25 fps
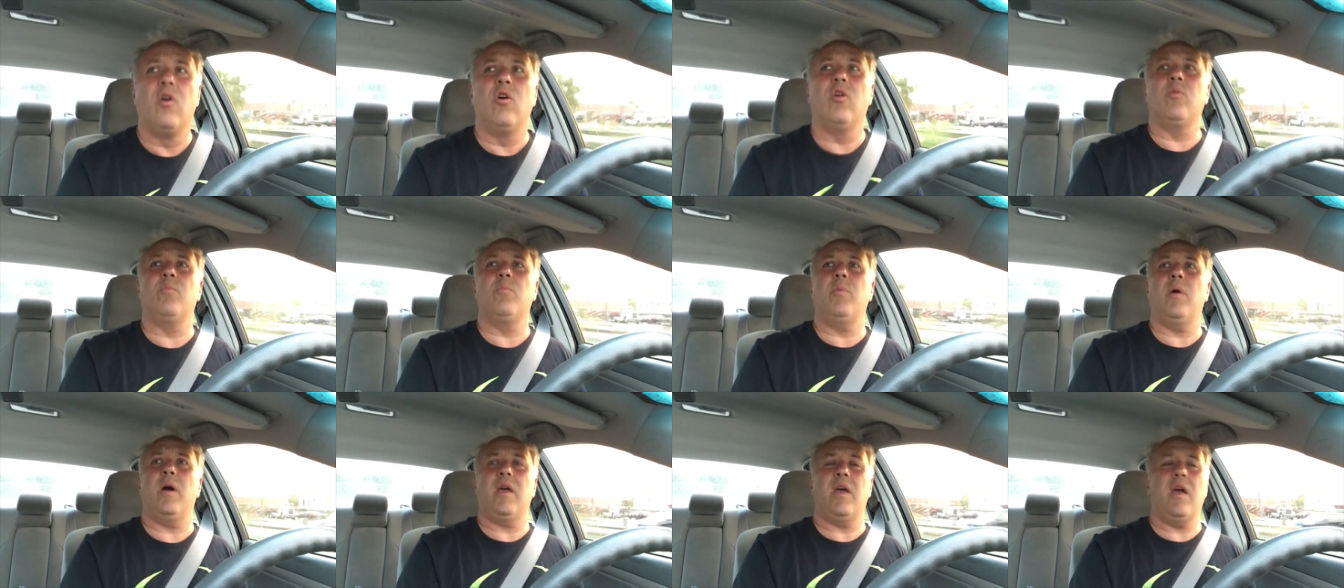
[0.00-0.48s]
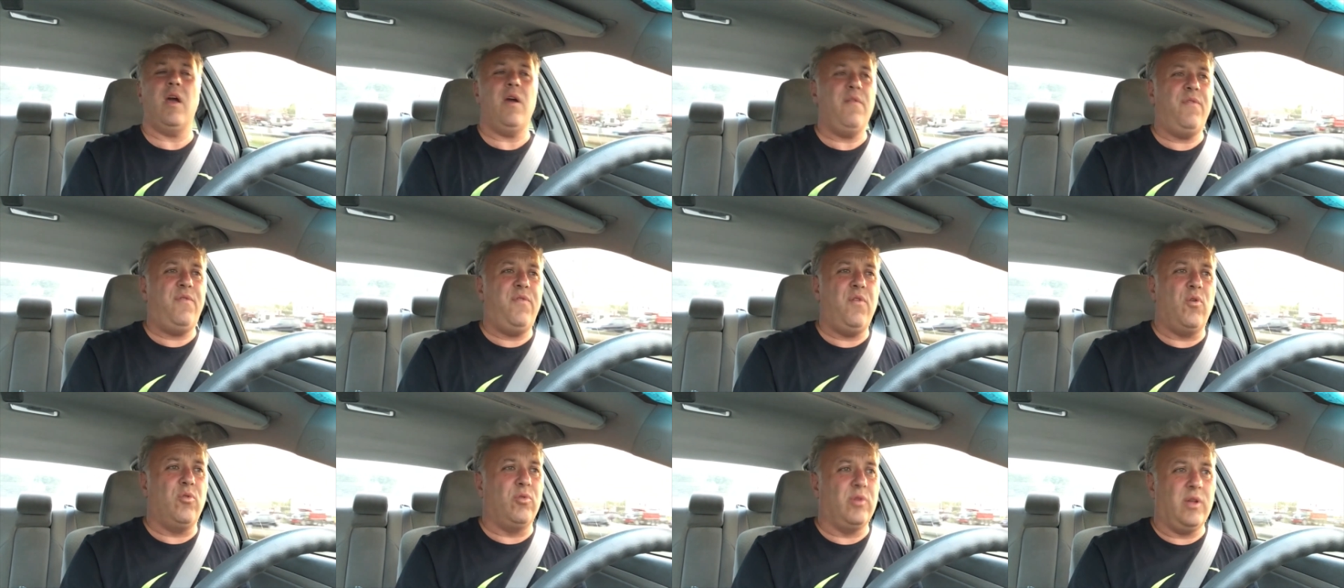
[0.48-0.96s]
on my
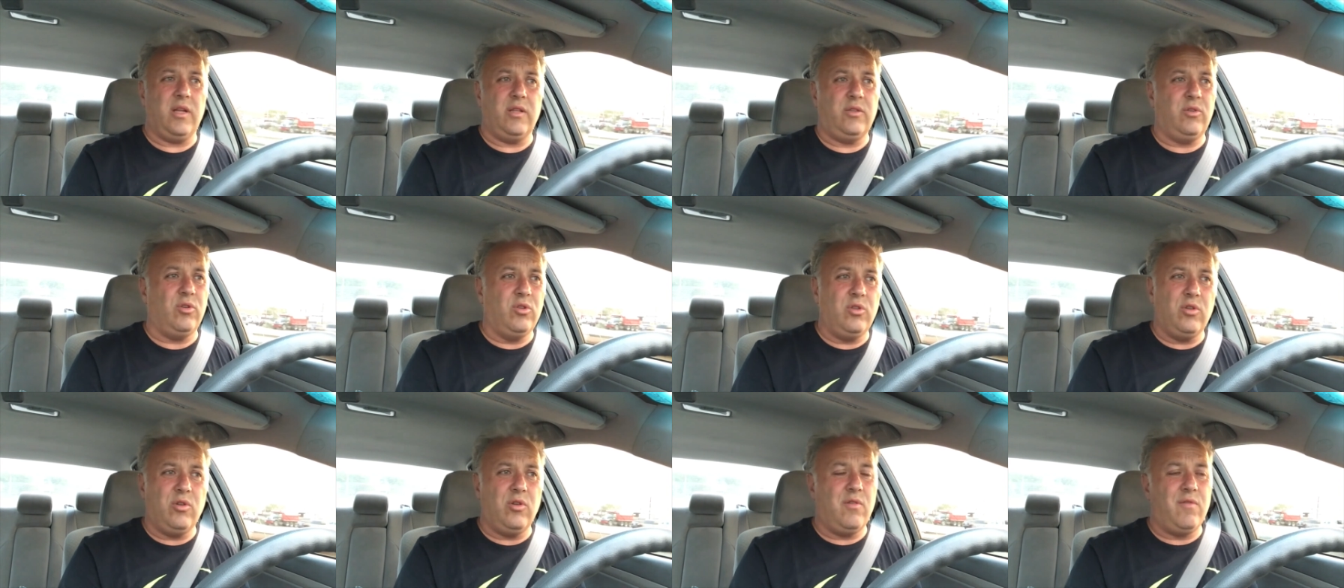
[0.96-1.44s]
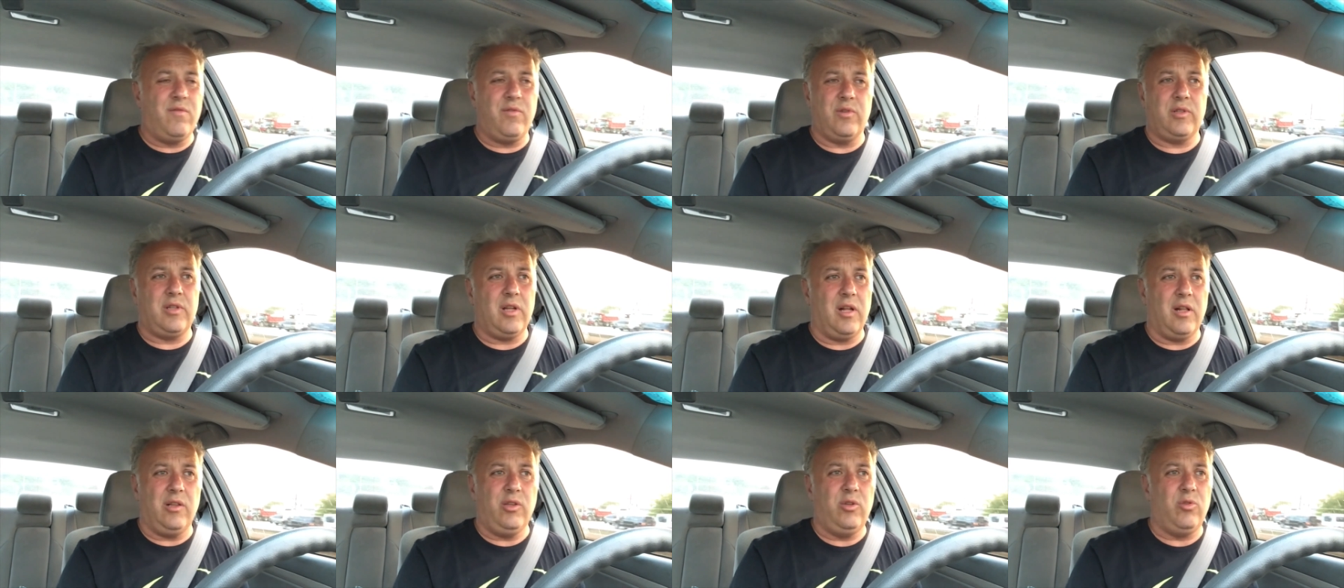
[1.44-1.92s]
iPhone, I don't know
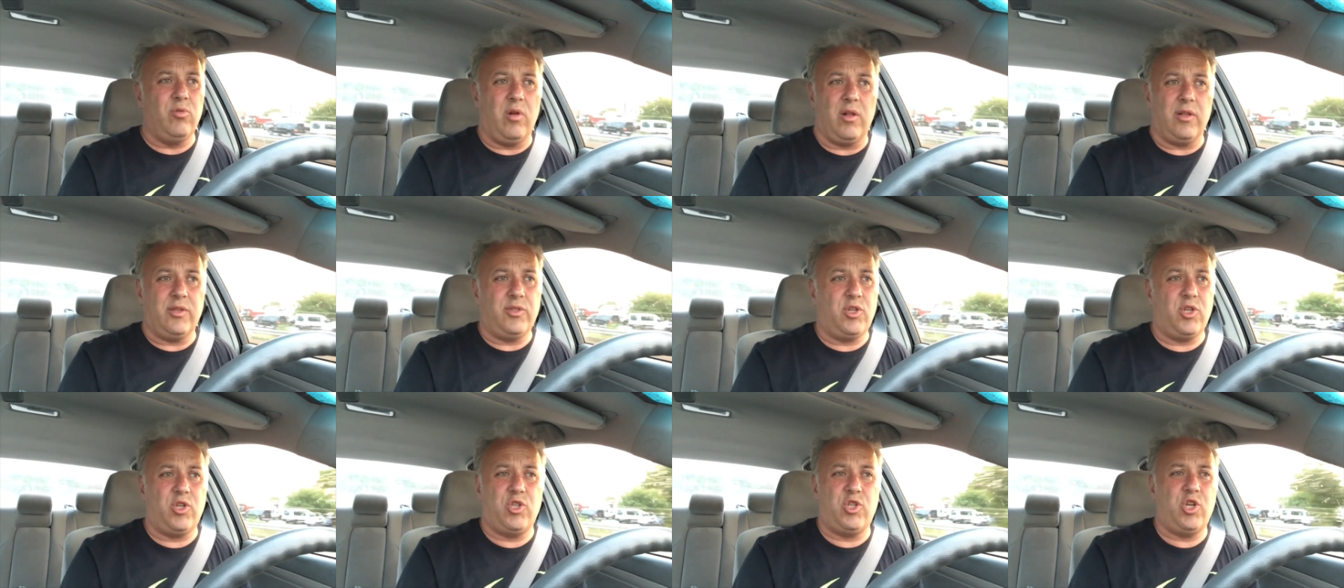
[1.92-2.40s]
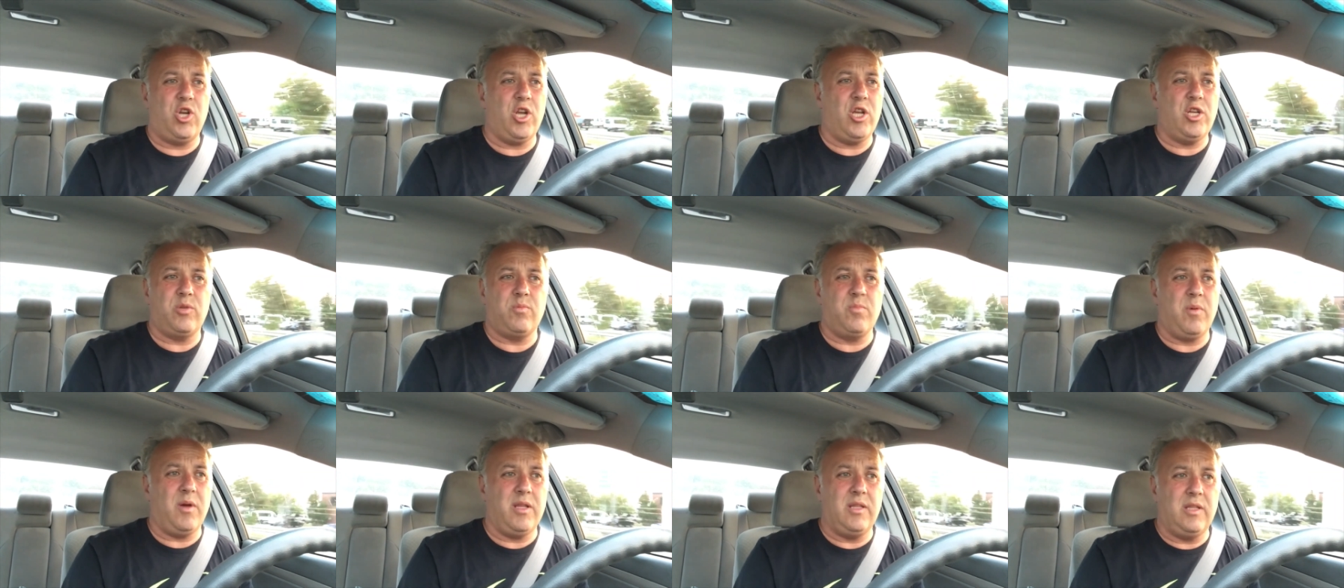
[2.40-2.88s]
what I'll do. I'll just
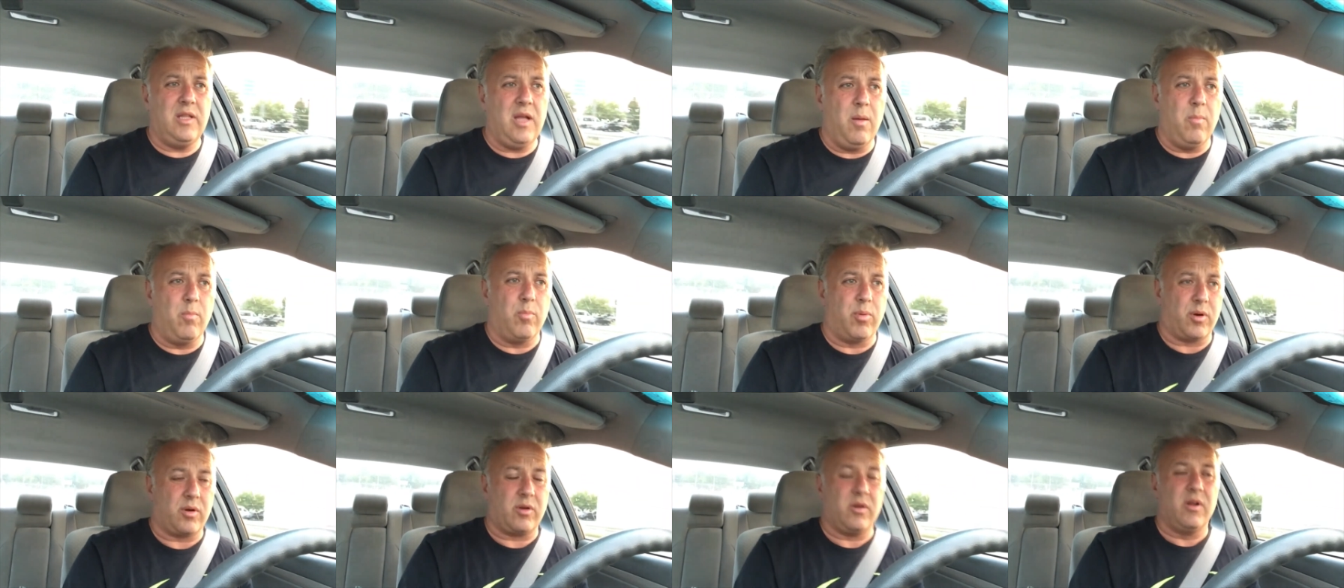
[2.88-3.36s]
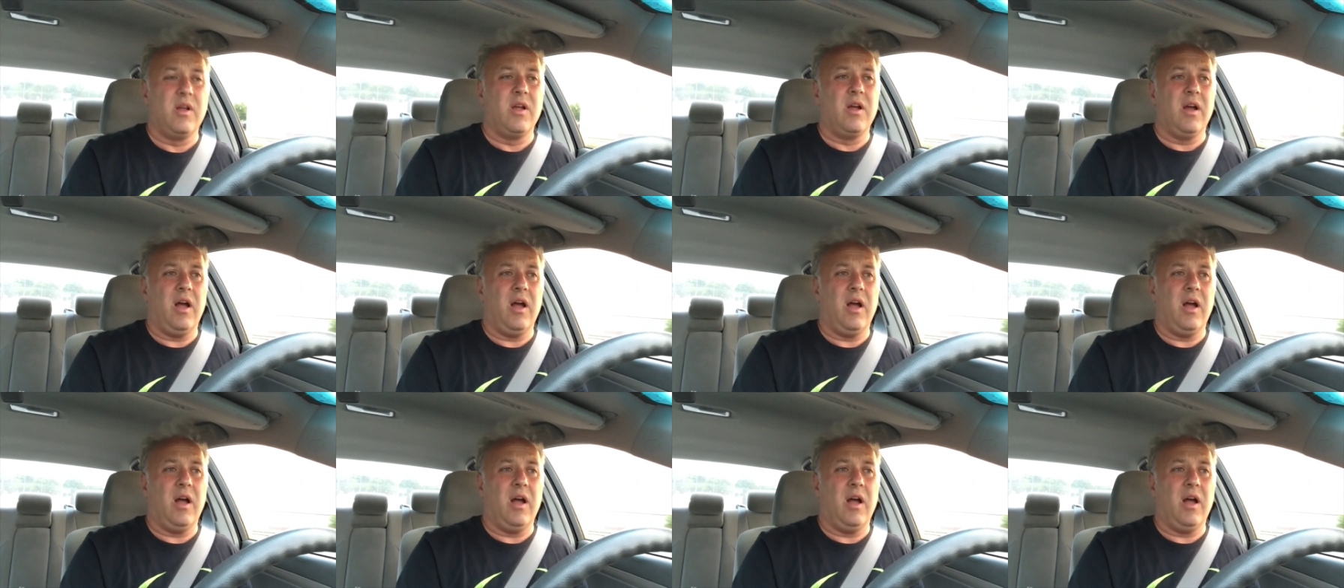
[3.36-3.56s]
change my number.